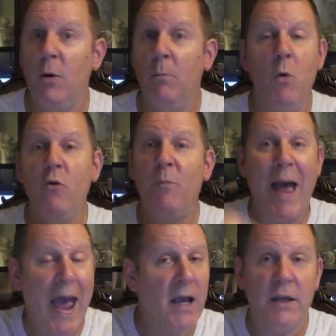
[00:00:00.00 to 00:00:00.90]
move
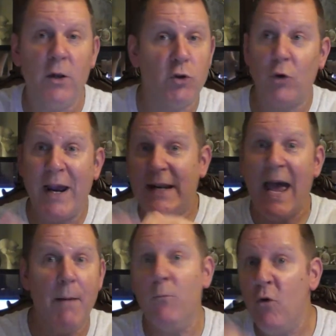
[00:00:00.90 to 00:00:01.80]
back, you know, trade
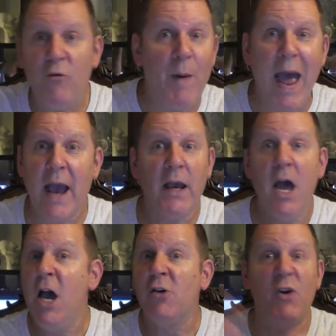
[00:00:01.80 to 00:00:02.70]
that, move back
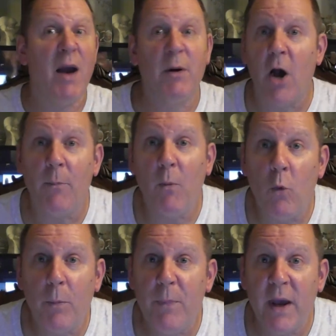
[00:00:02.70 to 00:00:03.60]
grab a couple
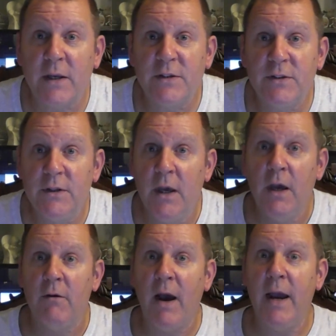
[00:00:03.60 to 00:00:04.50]
more picks,
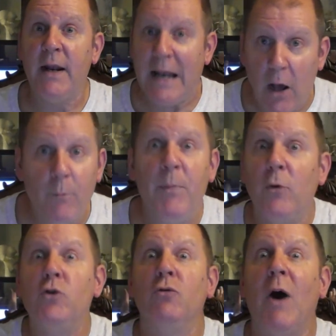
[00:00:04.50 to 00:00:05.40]
right, and help
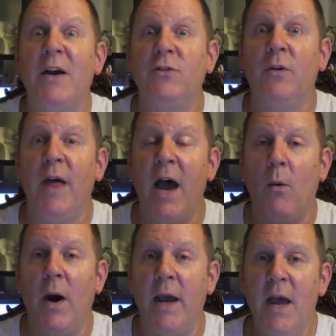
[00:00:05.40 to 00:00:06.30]
build your roster that
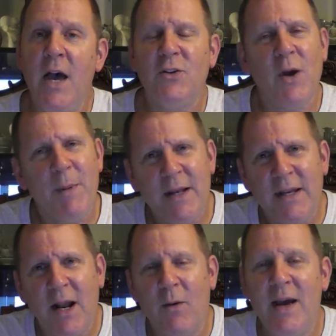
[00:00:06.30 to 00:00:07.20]
way. So I mean,
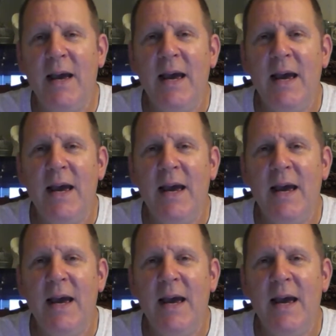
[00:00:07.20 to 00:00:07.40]
you know,